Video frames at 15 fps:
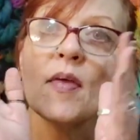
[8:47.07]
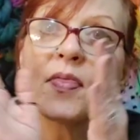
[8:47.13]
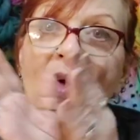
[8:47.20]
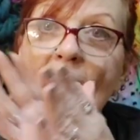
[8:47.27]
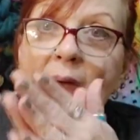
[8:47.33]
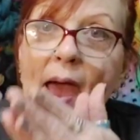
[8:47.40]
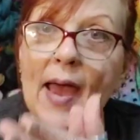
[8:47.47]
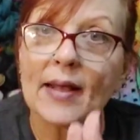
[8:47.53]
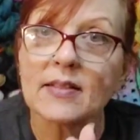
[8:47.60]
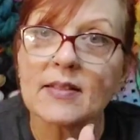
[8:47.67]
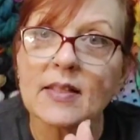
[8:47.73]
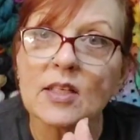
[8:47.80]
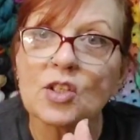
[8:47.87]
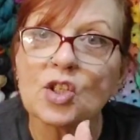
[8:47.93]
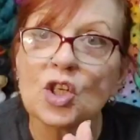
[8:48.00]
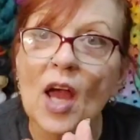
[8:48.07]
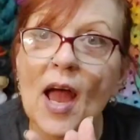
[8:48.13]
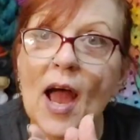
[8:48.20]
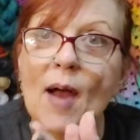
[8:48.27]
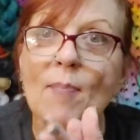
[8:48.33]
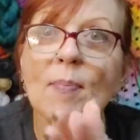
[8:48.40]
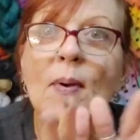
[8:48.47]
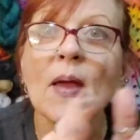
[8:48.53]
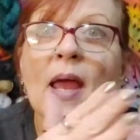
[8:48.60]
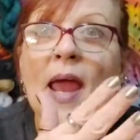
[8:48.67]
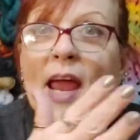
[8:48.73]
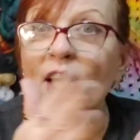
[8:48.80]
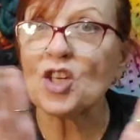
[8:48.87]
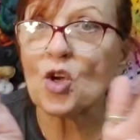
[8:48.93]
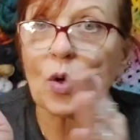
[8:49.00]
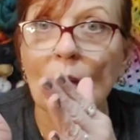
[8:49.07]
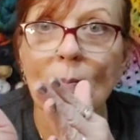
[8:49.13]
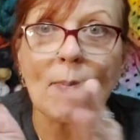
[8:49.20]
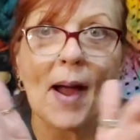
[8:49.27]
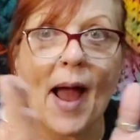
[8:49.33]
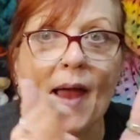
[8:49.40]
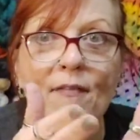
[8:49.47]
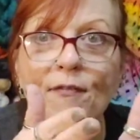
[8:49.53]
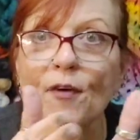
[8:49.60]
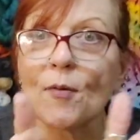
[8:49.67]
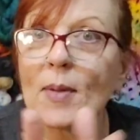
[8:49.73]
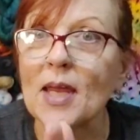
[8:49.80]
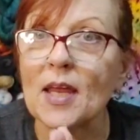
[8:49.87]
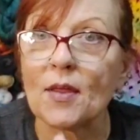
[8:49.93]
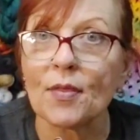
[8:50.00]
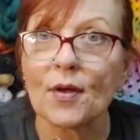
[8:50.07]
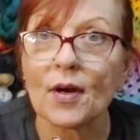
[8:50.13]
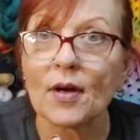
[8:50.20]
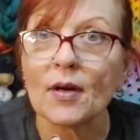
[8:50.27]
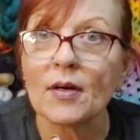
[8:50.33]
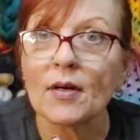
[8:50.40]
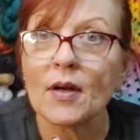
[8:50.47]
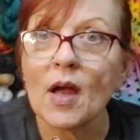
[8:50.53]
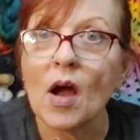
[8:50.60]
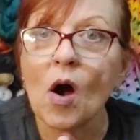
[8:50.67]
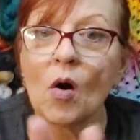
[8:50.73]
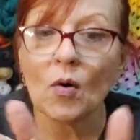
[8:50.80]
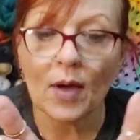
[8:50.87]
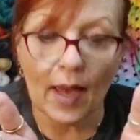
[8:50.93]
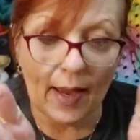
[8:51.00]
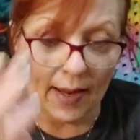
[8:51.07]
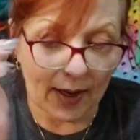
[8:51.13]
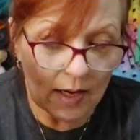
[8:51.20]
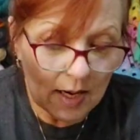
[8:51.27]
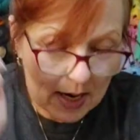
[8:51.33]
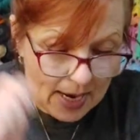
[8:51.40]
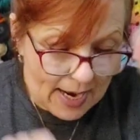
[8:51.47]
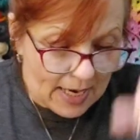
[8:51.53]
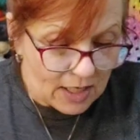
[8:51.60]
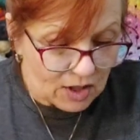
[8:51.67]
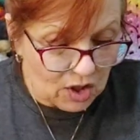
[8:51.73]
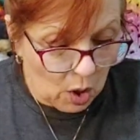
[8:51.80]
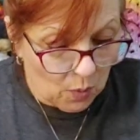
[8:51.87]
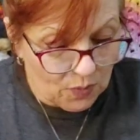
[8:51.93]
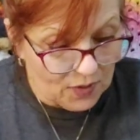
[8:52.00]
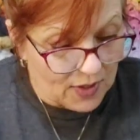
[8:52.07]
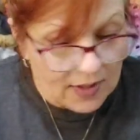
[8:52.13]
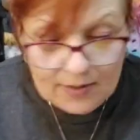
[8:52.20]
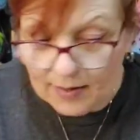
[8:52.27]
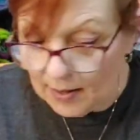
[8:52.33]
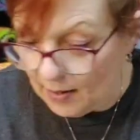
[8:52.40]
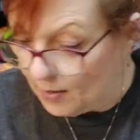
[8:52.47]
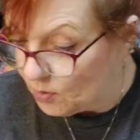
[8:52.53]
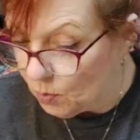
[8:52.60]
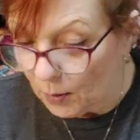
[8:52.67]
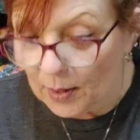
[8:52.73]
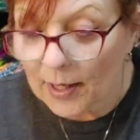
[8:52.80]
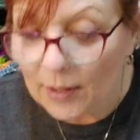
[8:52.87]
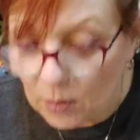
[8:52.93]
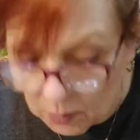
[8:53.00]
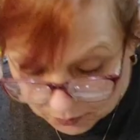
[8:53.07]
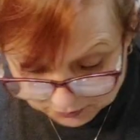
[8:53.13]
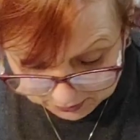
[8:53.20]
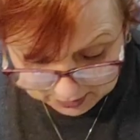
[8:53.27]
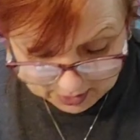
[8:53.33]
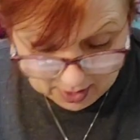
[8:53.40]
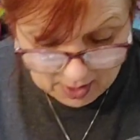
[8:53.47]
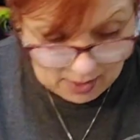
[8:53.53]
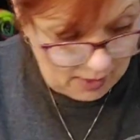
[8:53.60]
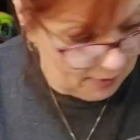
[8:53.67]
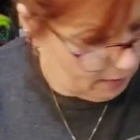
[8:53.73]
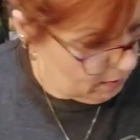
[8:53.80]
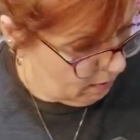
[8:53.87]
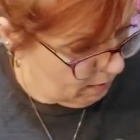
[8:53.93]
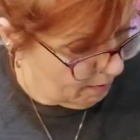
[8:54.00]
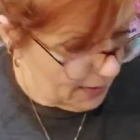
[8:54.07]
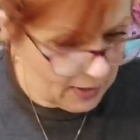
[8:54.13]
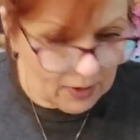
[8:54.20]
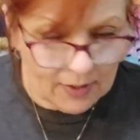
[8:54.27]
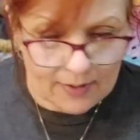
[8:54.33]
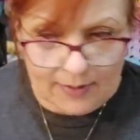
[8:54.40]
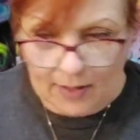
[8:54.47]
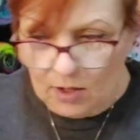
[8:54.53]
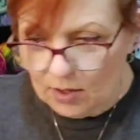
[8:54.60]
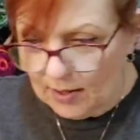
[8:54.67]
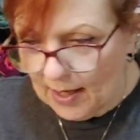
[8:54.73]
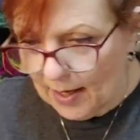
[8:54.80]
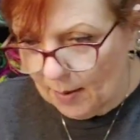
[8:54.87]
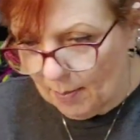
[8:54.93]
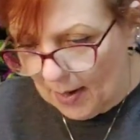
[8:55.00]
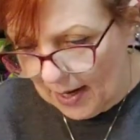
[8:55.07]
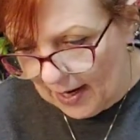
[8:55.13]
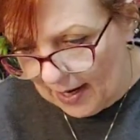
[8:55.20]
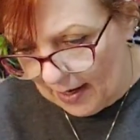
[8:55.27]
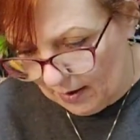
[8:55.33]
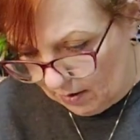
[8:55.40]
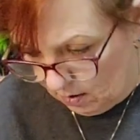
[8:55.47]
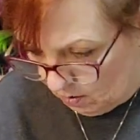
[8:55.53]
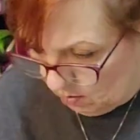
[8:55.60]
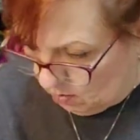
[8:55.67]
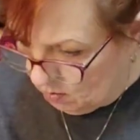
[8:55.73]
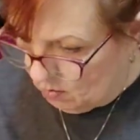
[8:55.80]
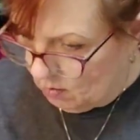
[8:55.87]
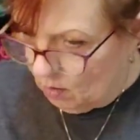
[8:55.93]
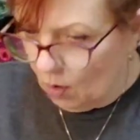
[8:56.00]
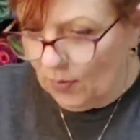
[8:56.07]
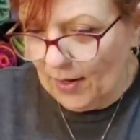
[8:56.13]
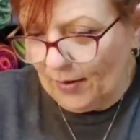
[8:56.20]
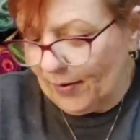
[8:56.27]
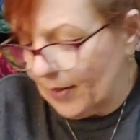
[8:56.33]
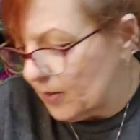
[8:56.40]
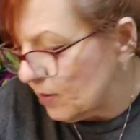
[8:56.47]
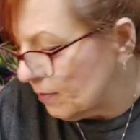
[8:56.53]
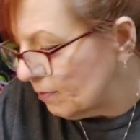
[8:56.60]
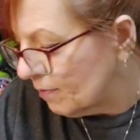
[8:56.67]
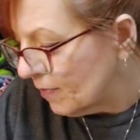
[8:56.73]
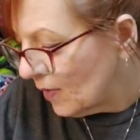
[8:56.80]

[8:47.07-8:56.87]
the Etsy shop, and you can buy from either. Okay? So this is, what did I do with the card? My goodness, I just had it in my hand. Oh, there it is.